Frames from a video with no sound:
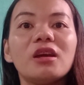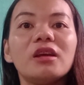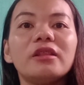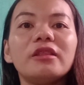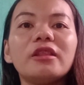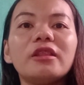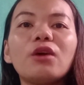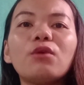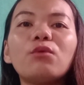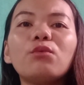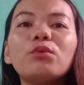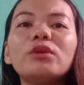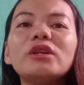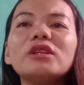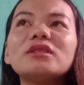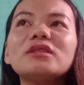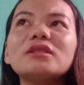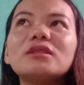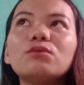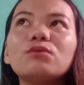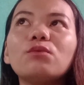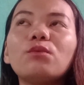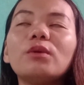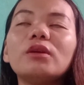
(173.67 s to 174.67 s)
Now,
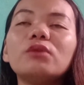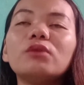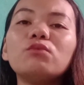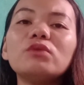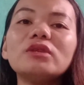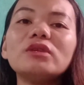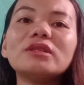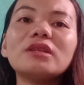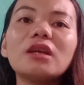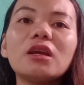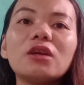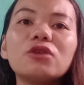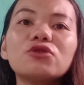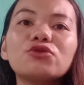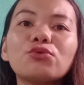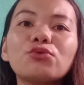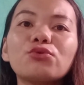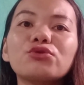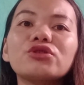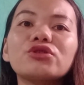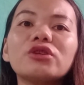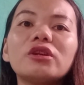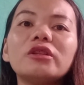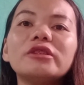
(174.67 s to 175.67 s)
when we say
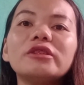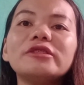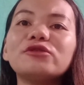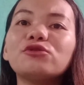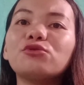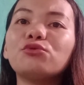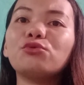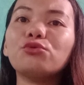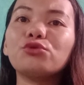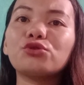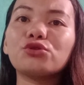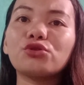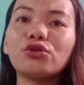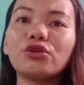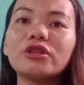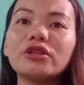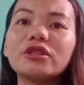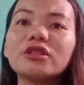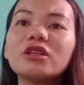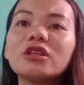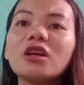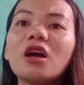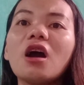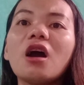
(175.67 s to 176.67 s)
social
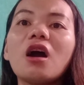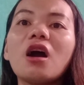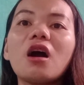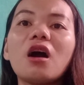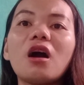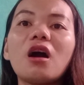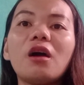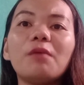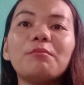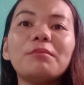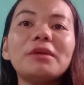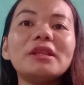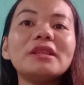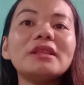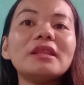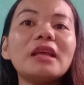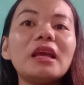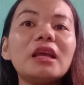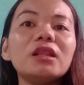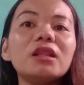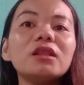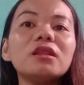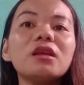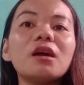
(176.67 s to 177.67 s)
institutions
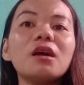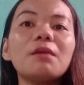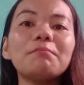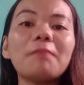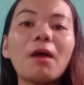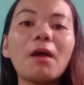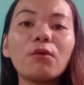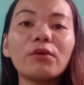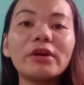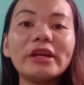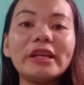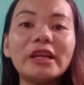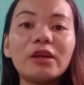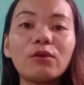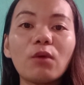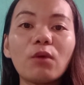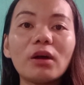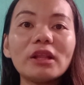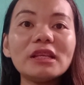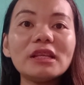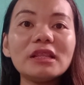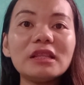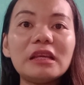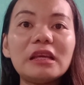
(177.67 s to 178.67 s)
maintain power
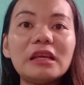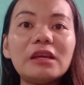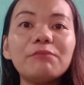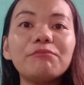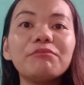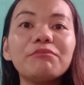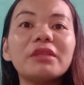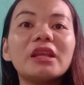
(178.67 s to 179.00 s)
inequality,